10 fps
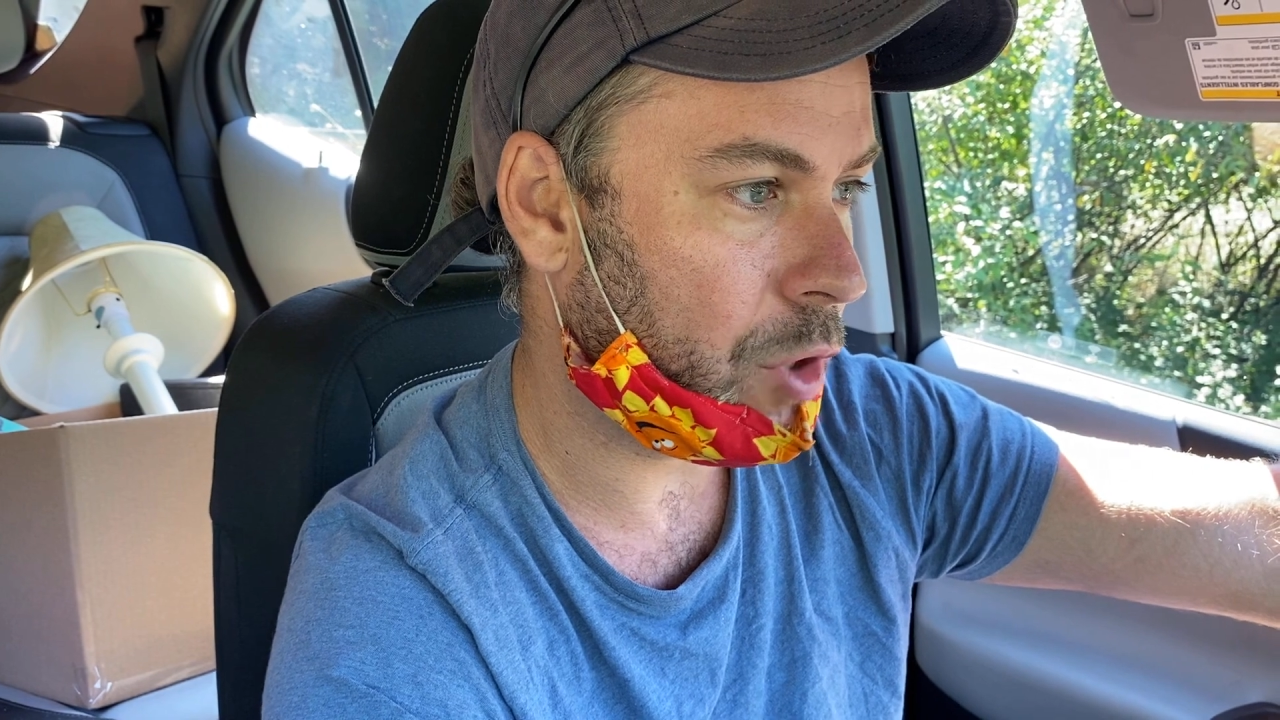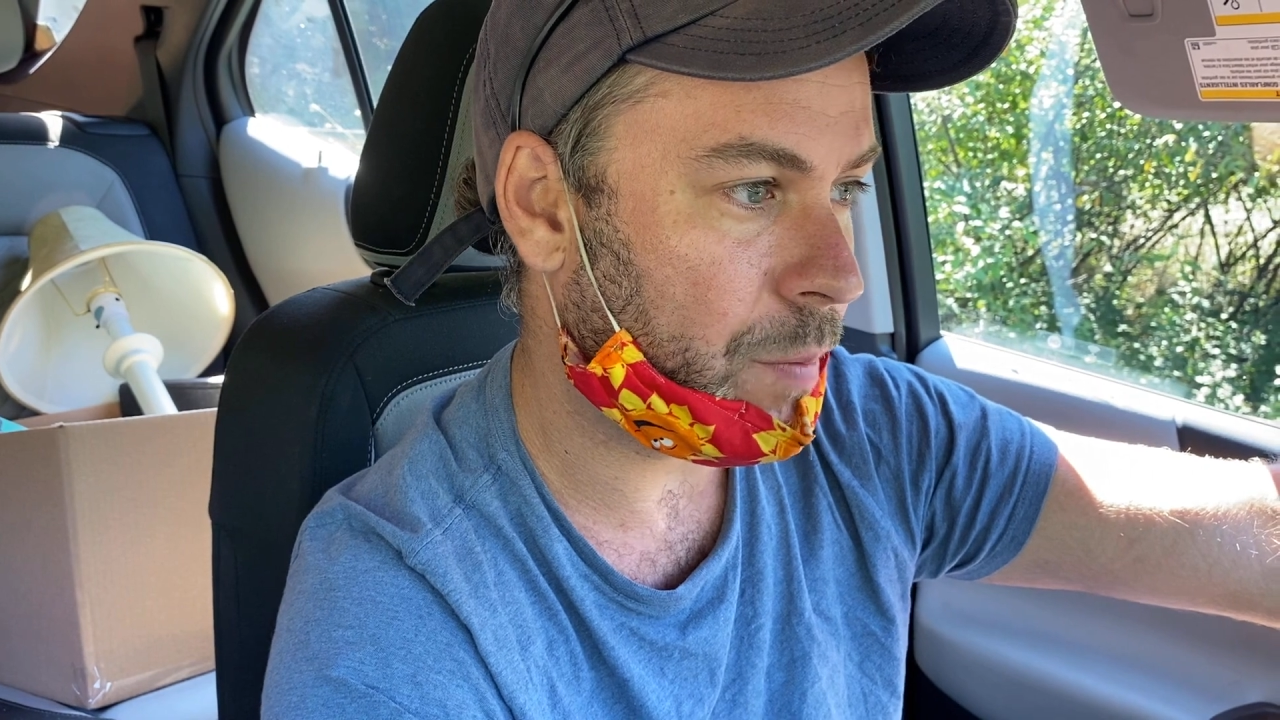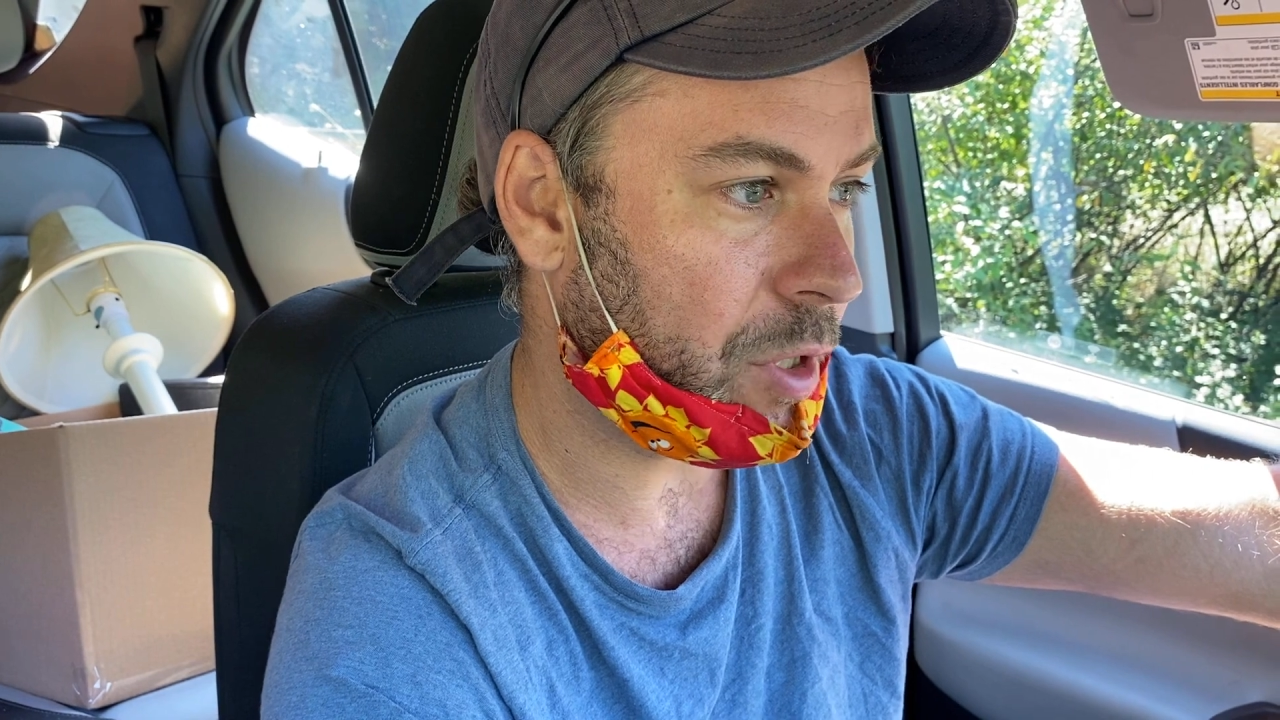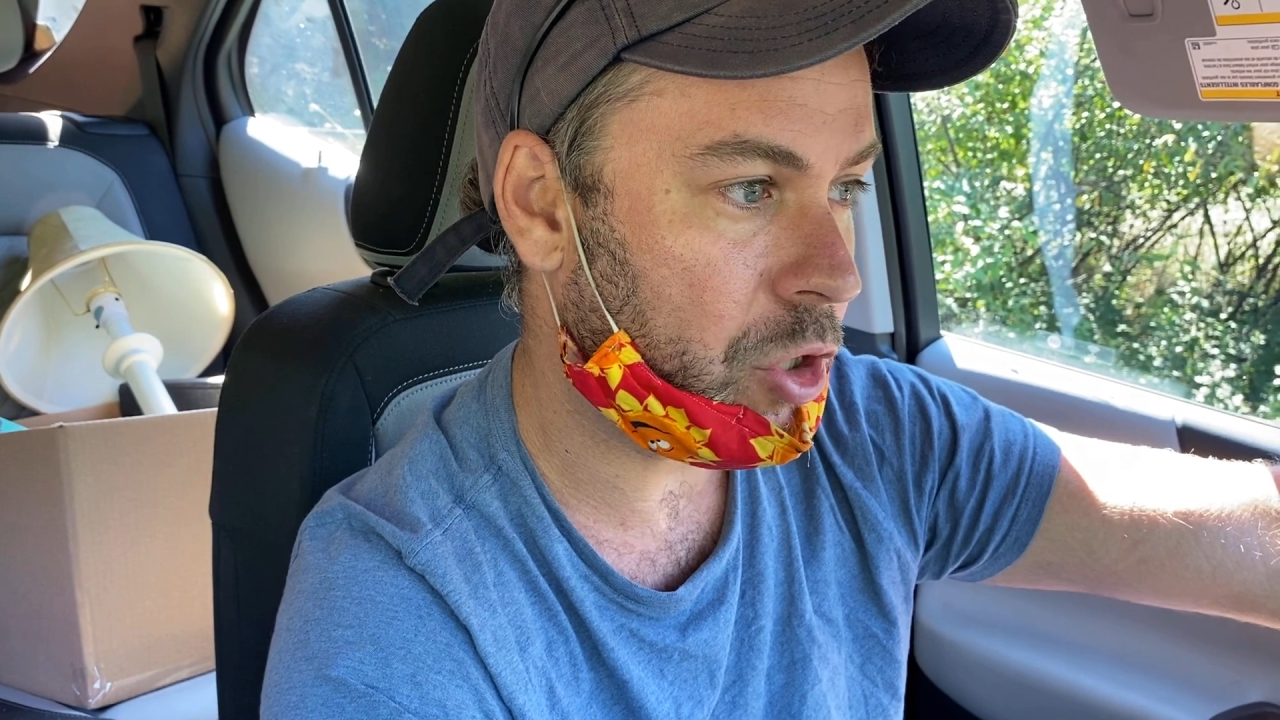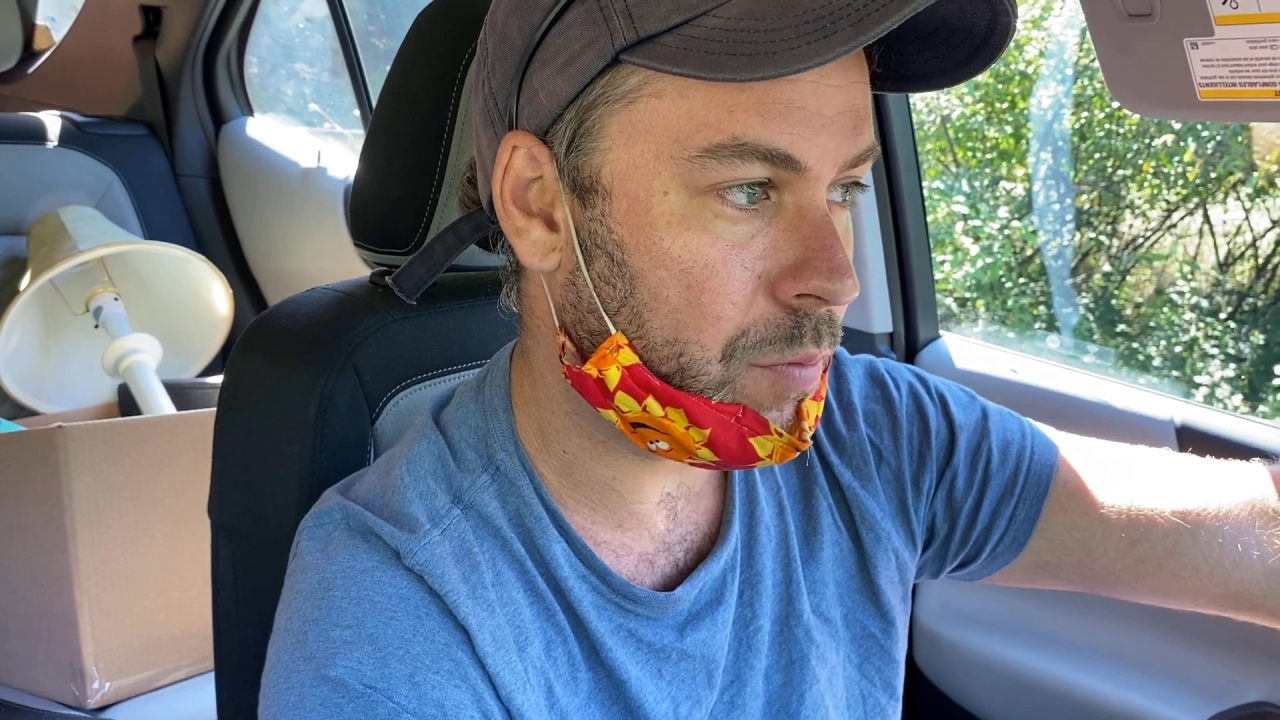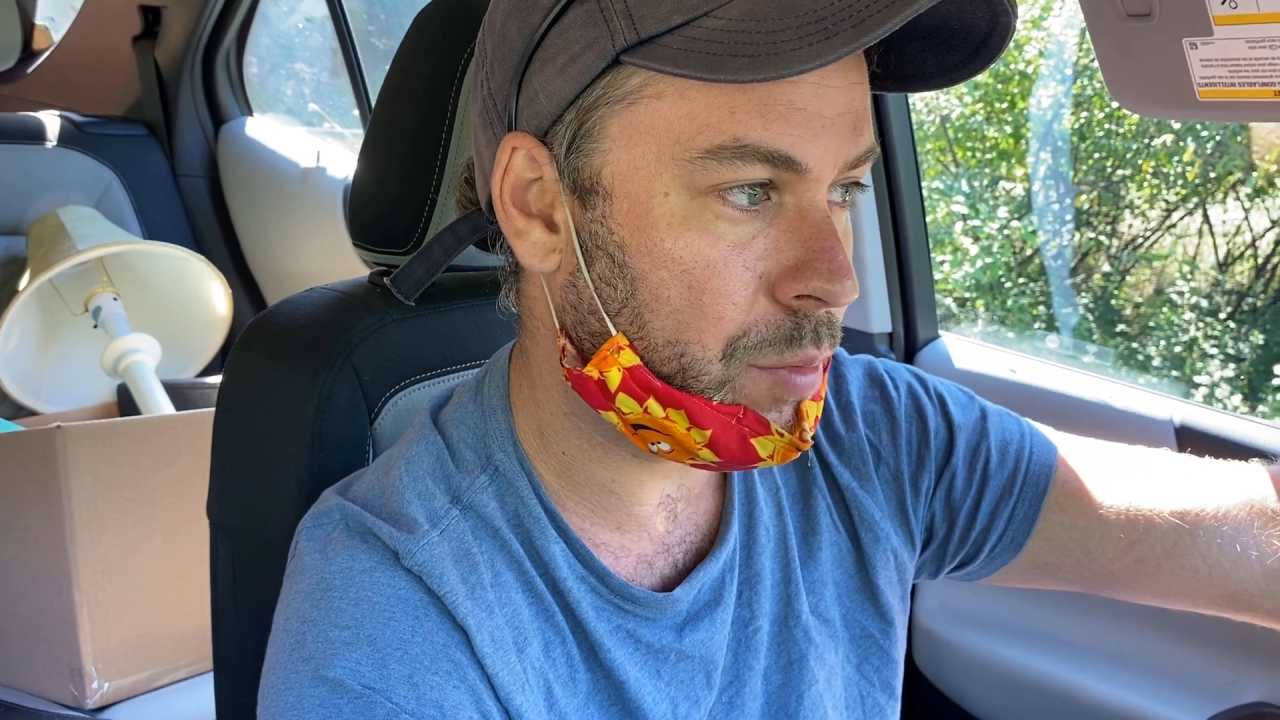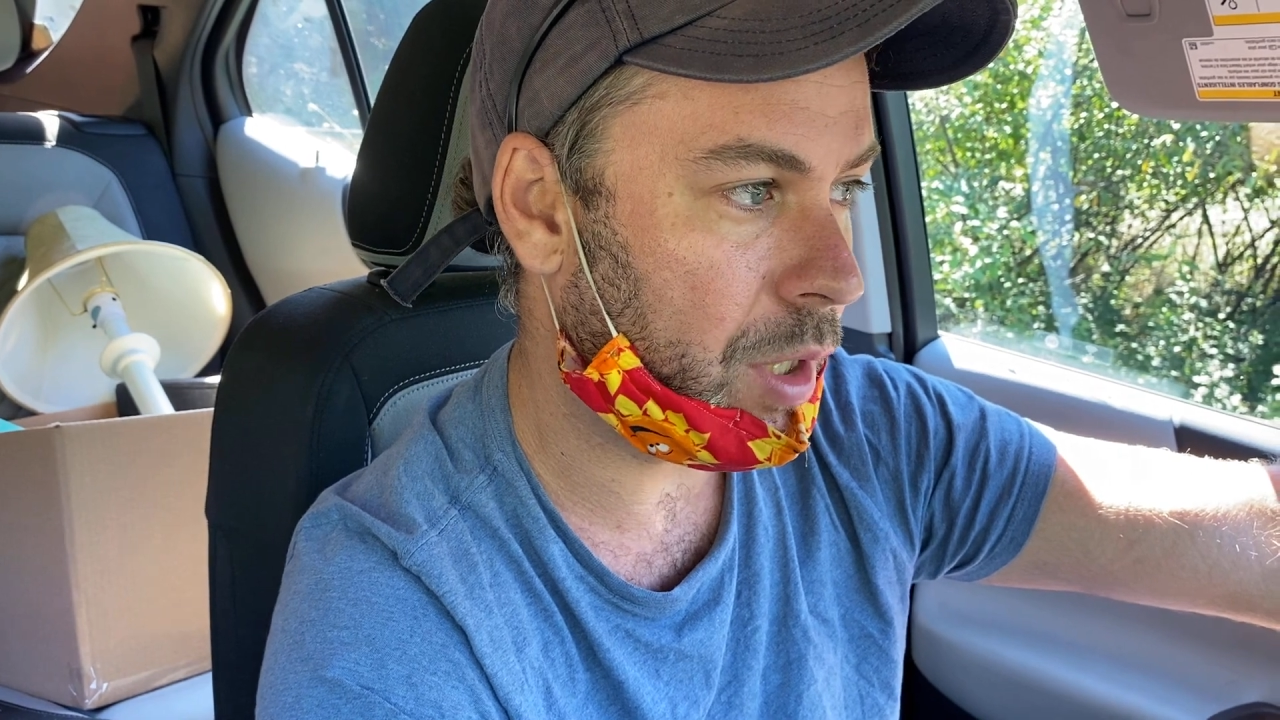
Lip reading: rubbish.